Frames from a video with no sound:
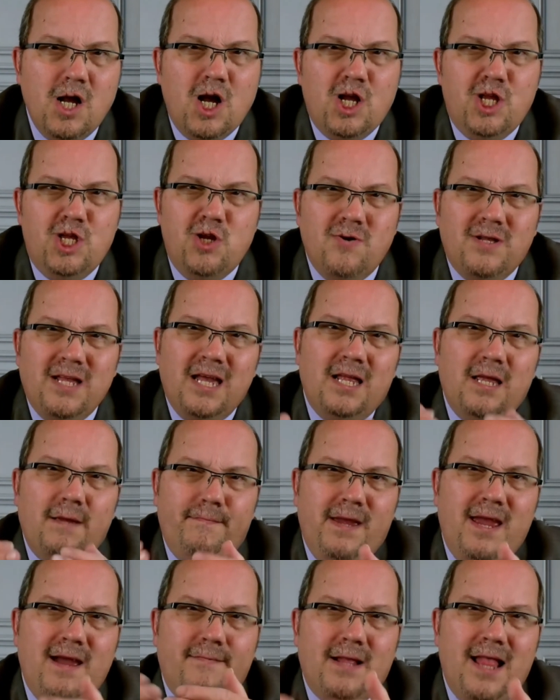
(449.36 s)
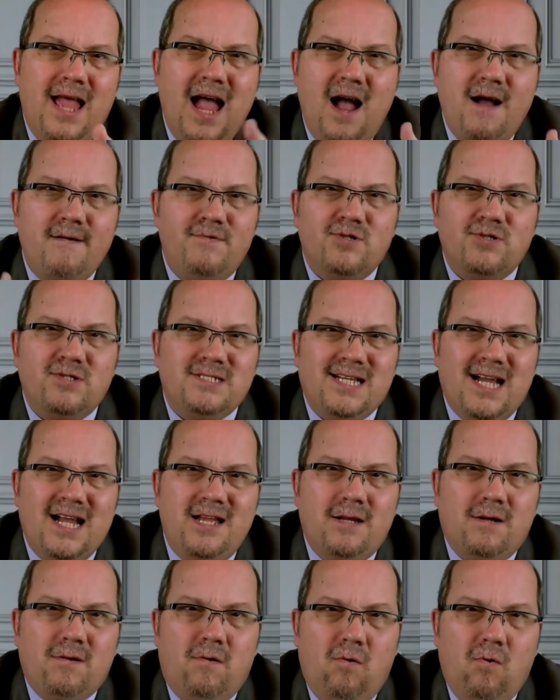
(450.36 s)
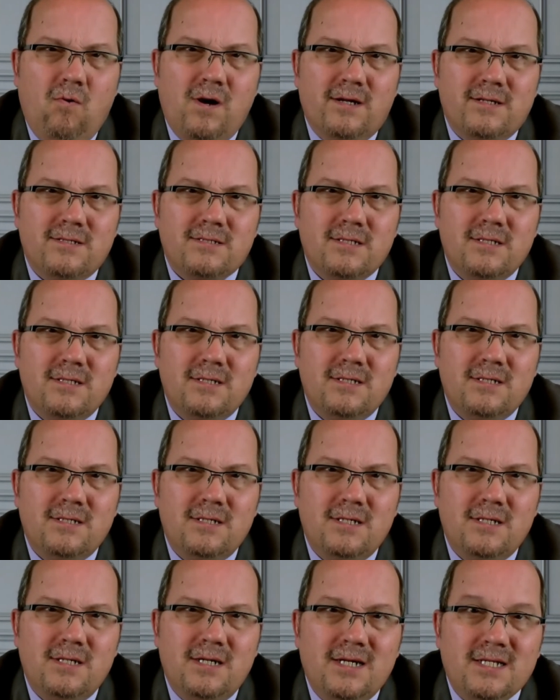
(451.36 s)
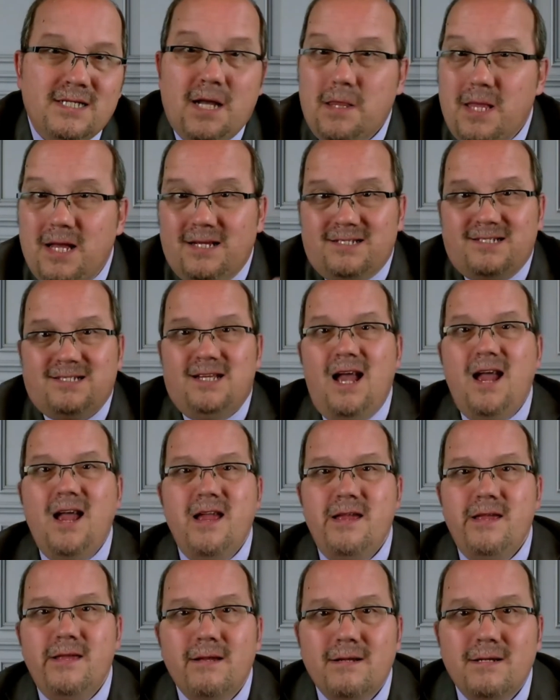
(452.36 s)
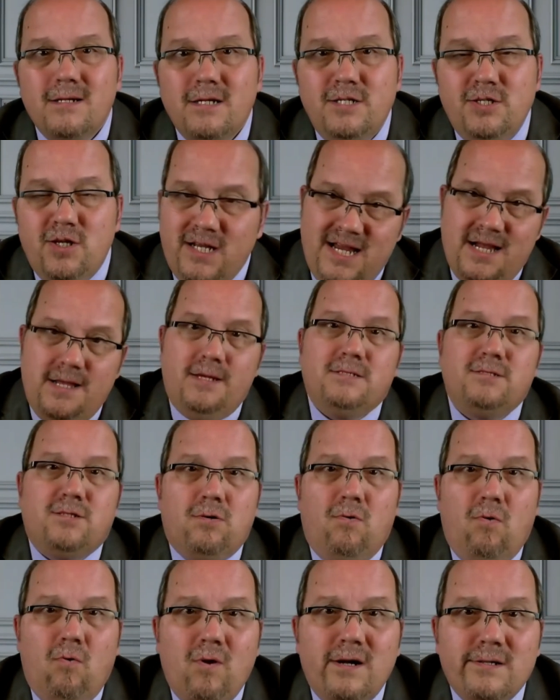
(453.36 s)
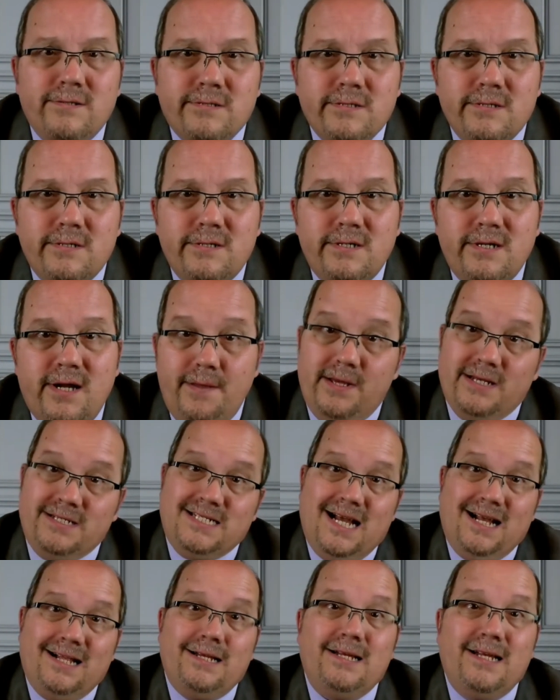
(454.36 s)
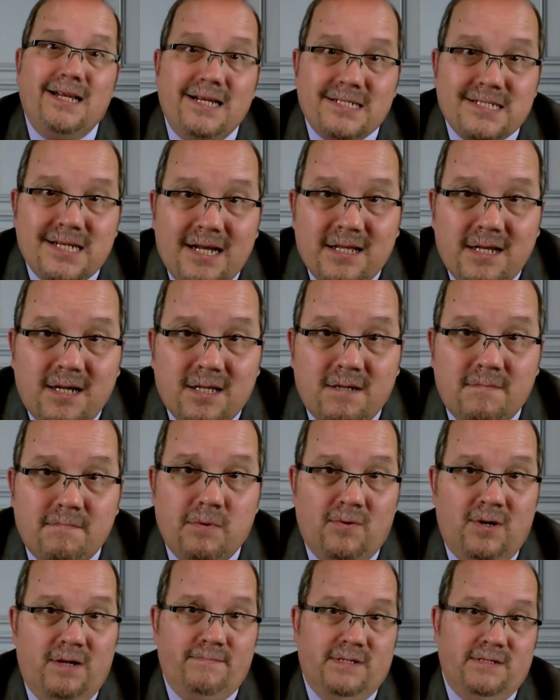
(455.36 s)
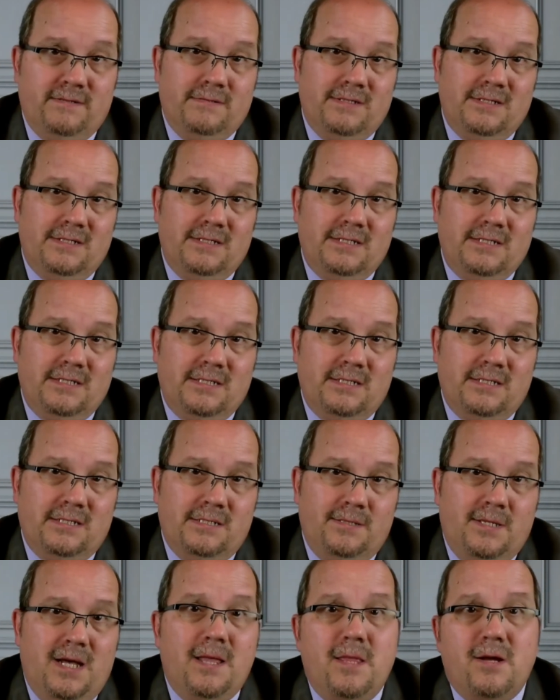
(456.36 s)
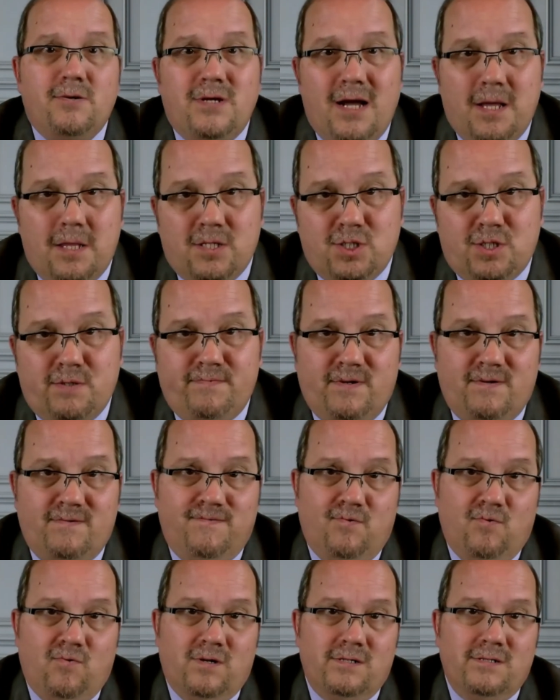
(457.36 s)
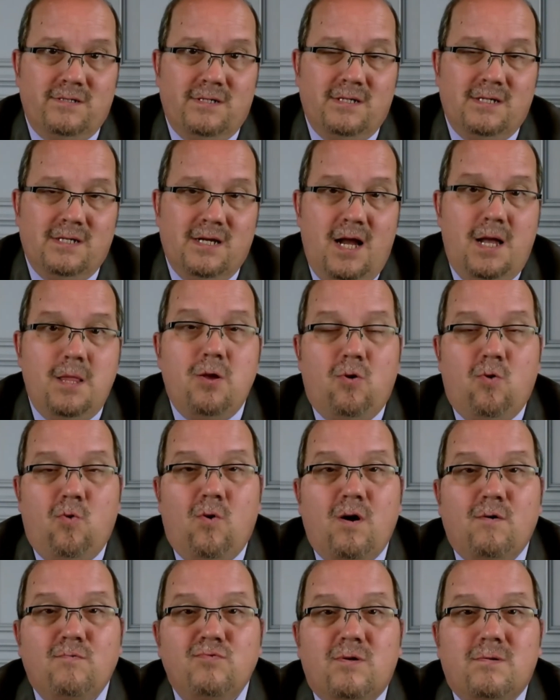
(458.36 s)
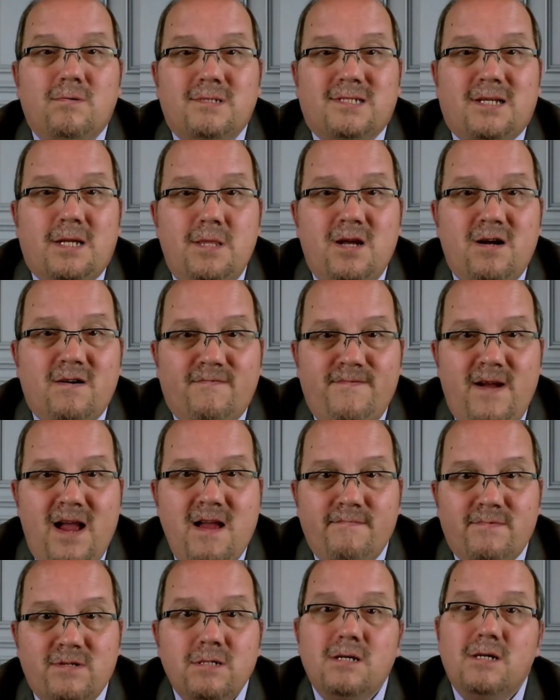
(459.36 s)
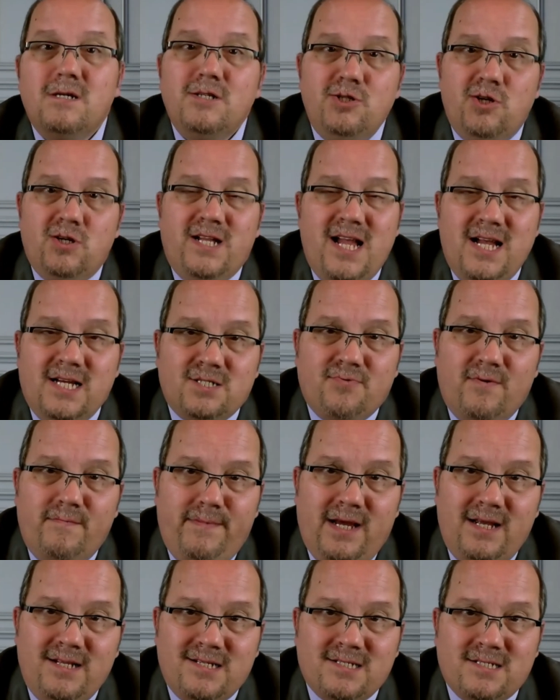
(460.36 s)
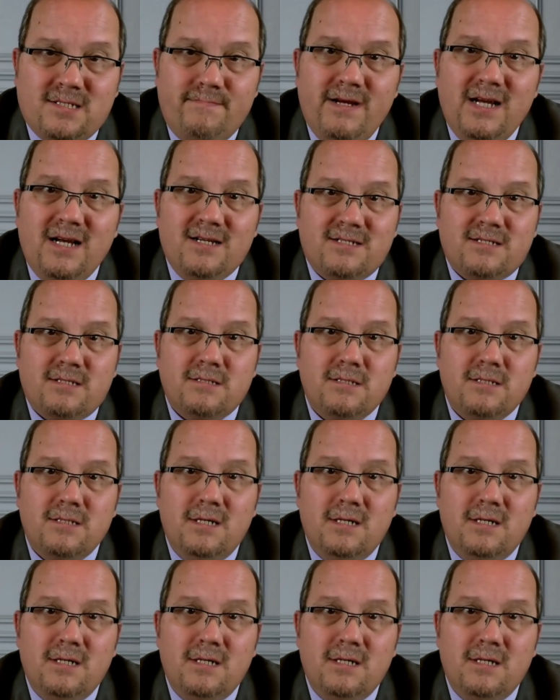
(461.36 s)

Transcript: You need to be able to have your day in court. Now let's say you get into court and the tenant is on unemployment that they're eligible for, and the court rules in their favor, your case will be dismissed.